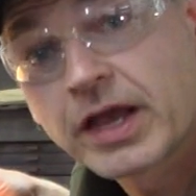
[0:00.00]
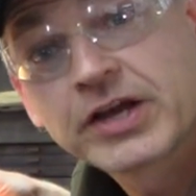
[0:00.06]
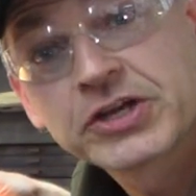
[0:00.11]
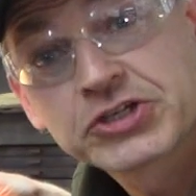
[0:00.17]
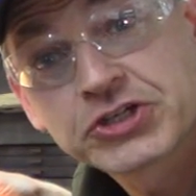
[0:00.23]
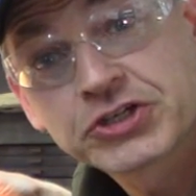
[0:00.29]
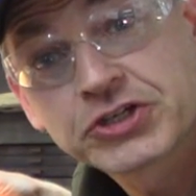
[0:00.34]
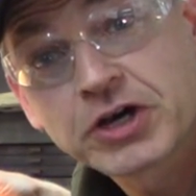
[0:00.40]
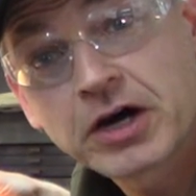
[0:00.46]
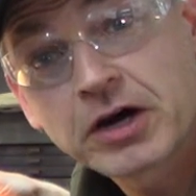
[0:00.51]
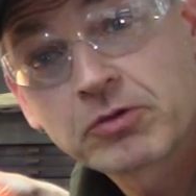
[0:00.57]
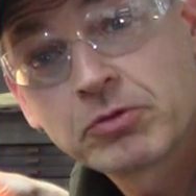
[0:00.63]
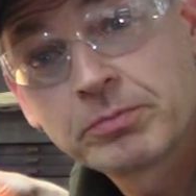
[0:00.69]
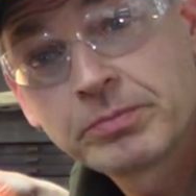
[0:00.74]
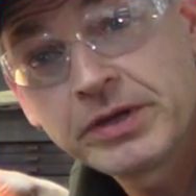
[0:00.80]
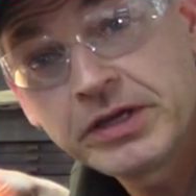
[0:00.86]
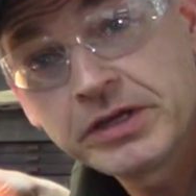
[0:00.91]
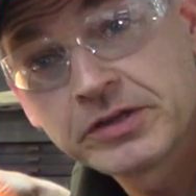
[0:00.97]
Chautauqua
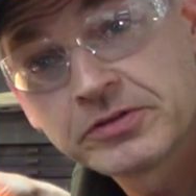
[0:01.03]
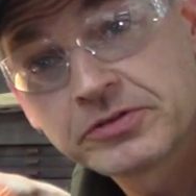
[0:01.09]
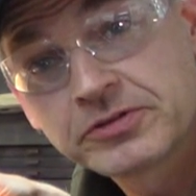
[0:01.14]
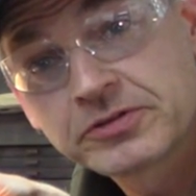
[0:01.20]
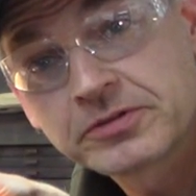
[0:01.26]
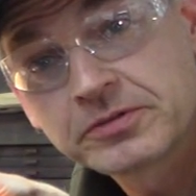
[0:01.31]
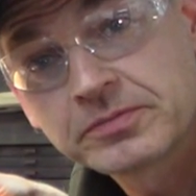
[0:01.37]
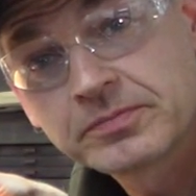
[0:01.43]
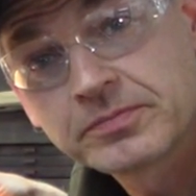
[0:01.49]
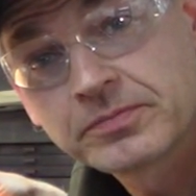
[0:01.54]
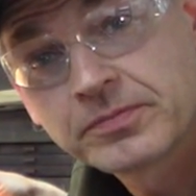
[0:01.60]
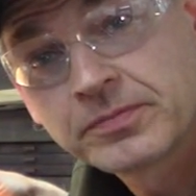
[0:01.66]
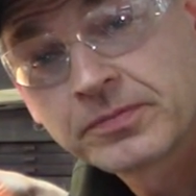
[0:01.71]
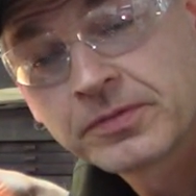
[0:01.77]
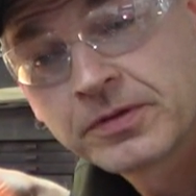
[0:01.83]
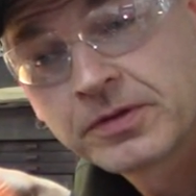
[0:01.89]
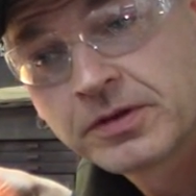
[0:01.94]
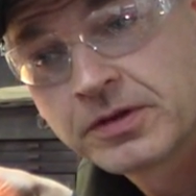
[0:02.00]
Bids.
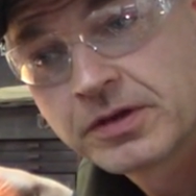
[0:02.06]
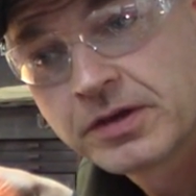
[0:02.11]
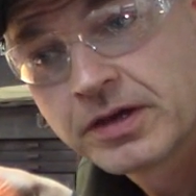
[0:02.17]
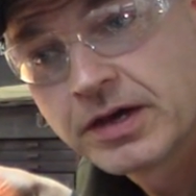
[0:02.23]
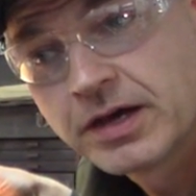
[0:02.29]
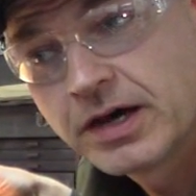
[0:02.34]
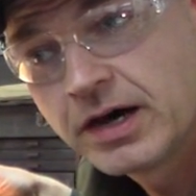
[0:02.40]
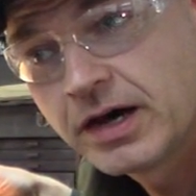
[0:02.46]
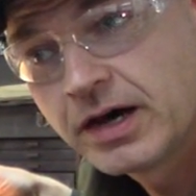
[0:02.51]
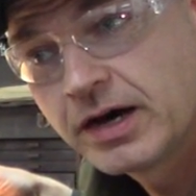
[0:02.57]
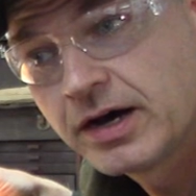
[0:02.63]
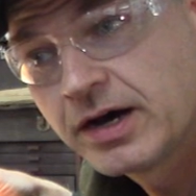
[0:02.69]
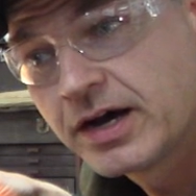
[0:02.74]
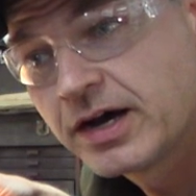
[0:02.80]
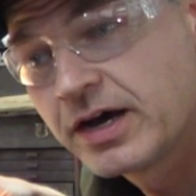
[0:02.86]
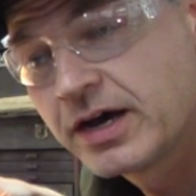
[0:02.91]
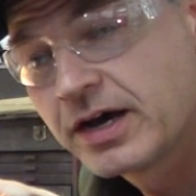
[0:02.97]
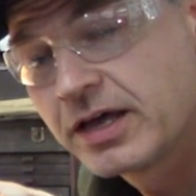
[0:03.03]

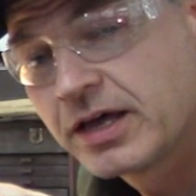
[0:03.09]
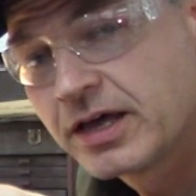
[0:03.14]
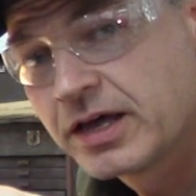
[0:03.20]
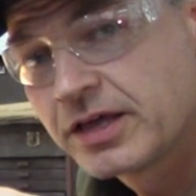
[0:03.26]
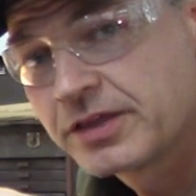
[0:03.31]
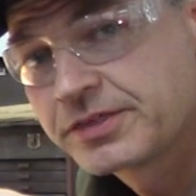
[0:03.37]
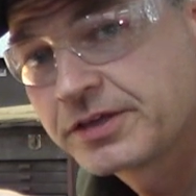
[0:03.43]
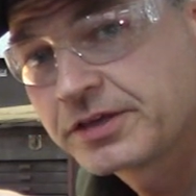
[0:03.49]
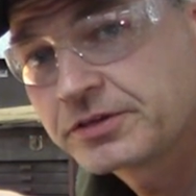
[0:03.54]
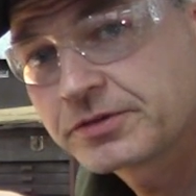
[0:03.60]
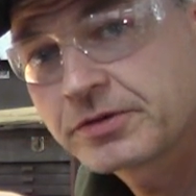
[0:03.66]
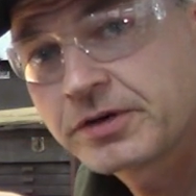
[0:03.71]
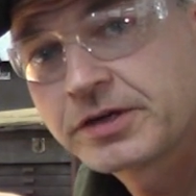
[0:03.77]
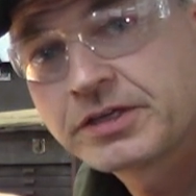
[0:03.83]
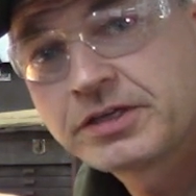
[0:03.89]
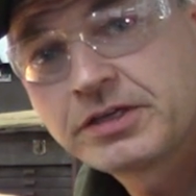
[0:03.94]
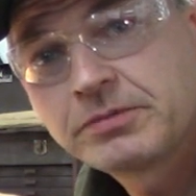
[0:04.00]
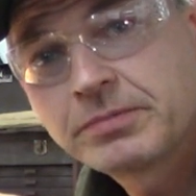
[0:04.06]
I think they're
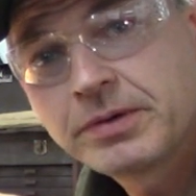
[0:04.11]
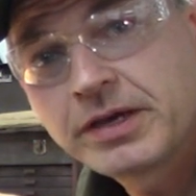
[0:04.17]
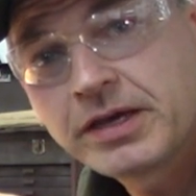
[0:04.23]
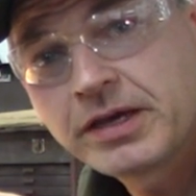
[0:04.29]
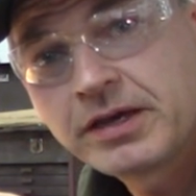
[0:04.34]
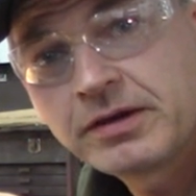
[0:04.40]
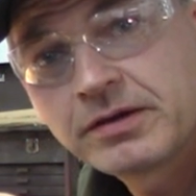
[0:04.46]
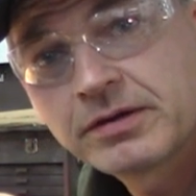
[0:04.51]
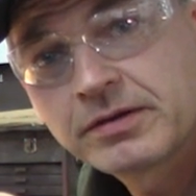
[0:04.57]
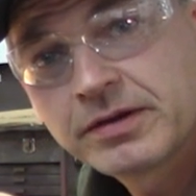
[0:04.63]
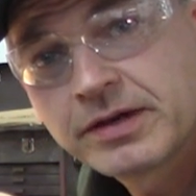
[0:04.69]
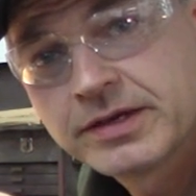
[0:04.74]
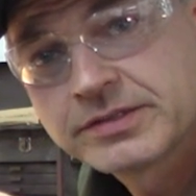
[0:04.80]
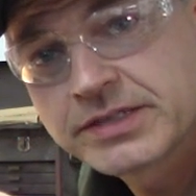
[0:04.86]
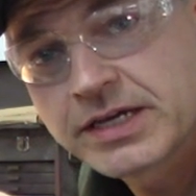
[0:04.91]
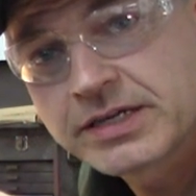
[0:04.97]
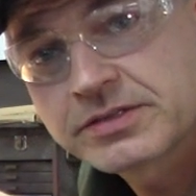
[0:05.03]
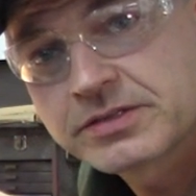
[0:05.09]
on eBay
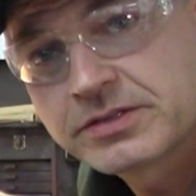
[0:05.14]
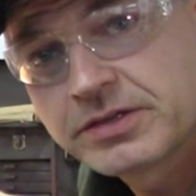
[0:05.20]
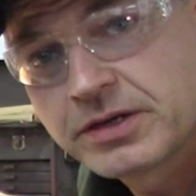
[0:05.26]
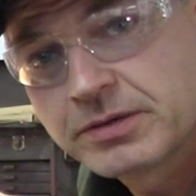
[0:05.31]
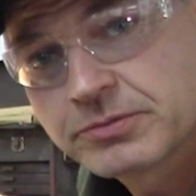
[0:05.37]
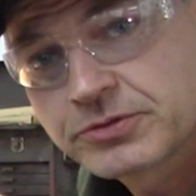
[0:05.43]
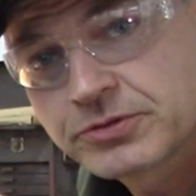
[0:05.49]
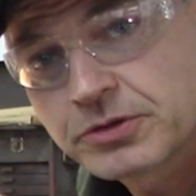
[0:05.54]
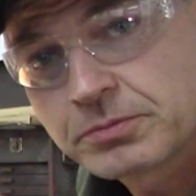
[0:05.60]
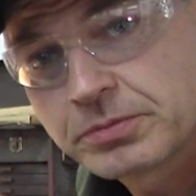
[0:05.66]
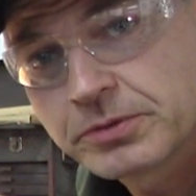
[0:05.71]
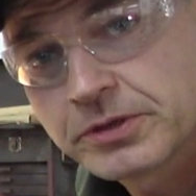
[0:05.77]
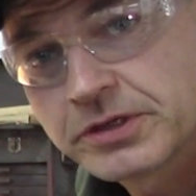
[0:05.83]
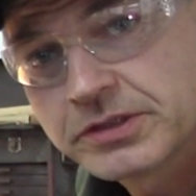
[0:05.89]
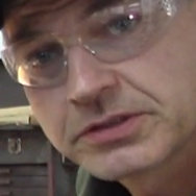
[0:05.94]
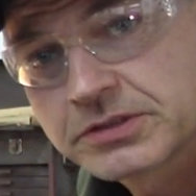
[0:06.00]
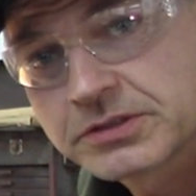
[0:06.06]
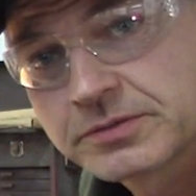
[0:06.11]
as STM
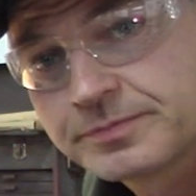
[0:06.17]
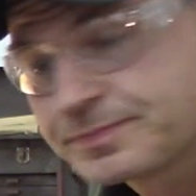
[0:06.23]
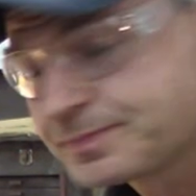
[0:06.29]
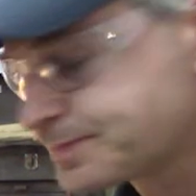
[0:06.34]
surplus.